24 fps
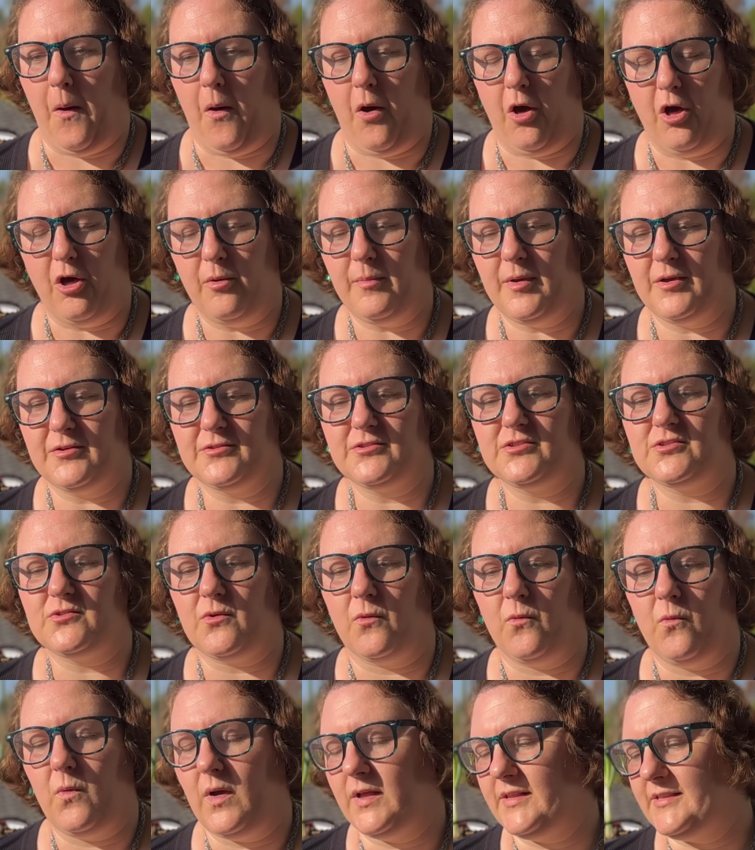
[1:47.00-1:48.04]
almost
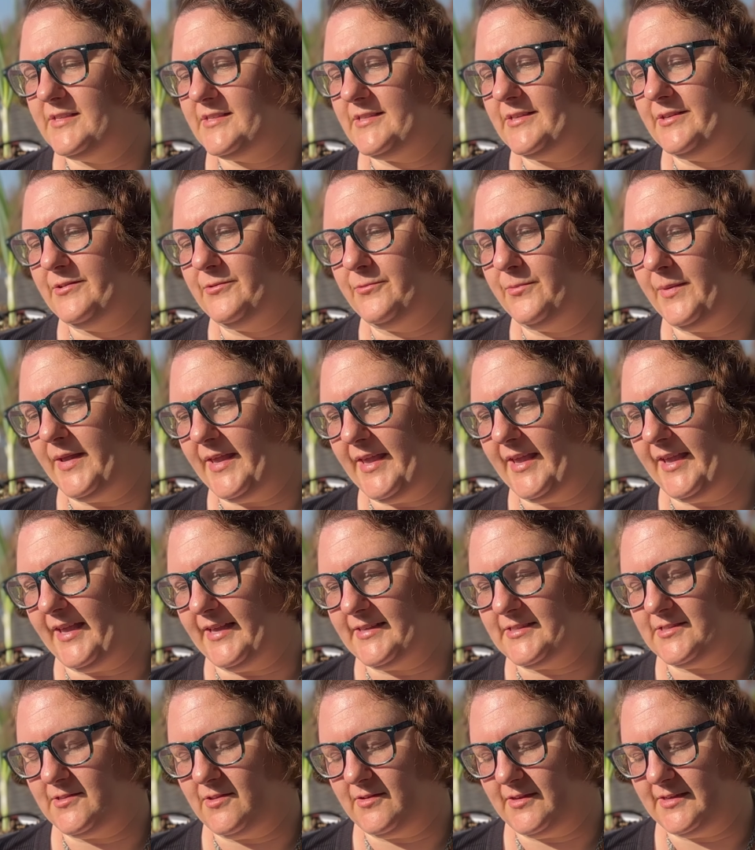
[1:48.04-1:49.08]
once a week
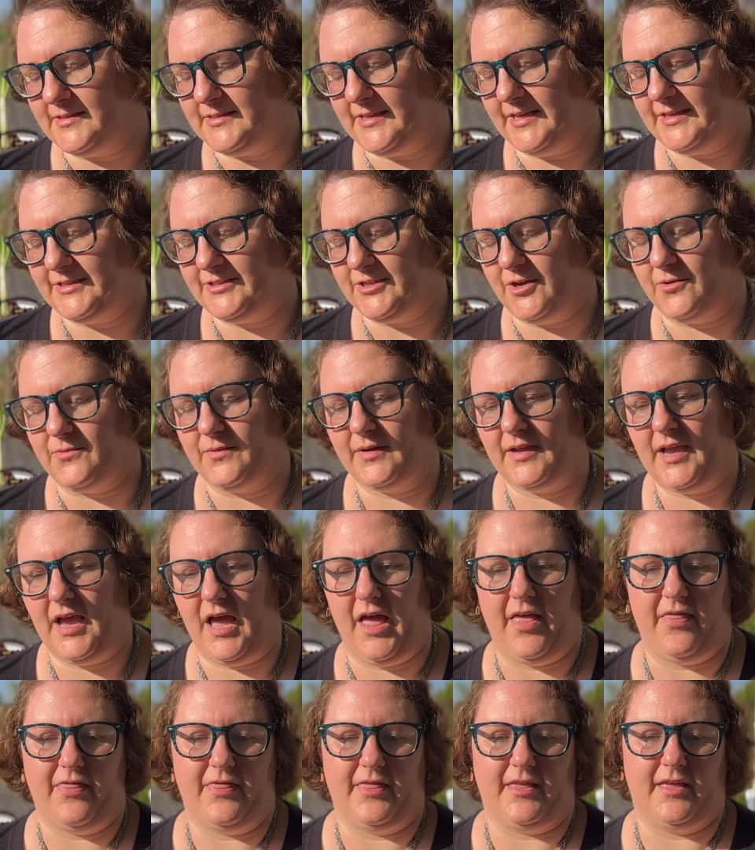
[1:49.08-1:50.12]
as long as I don't
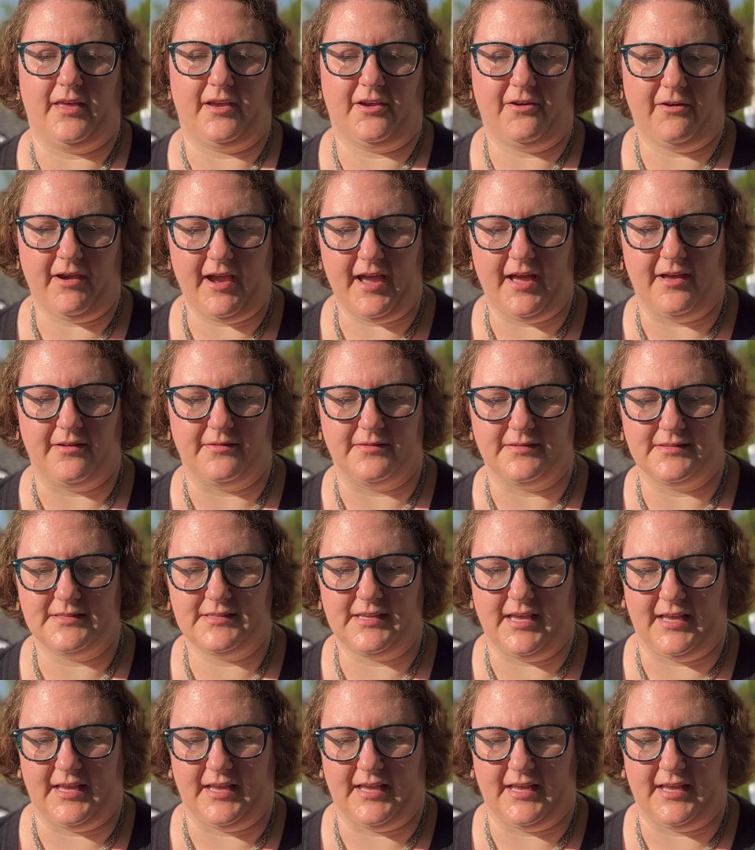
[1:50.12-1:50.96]
cut the crowns.